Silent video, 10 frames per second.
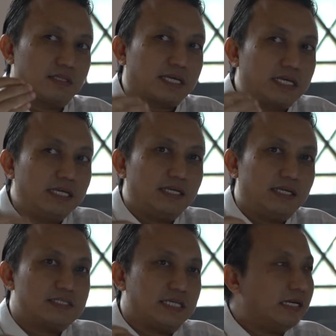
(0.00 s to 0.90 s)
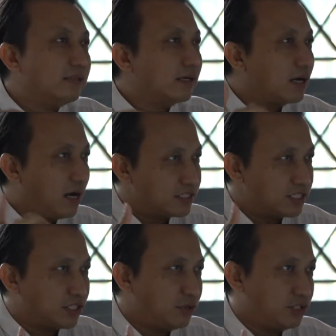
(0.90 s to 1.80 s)
the key is in the
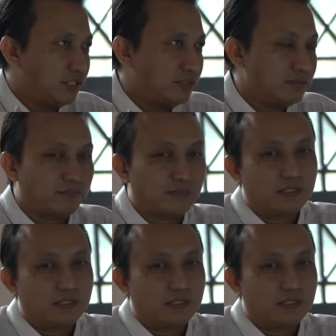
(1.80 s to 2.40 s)
Constitution.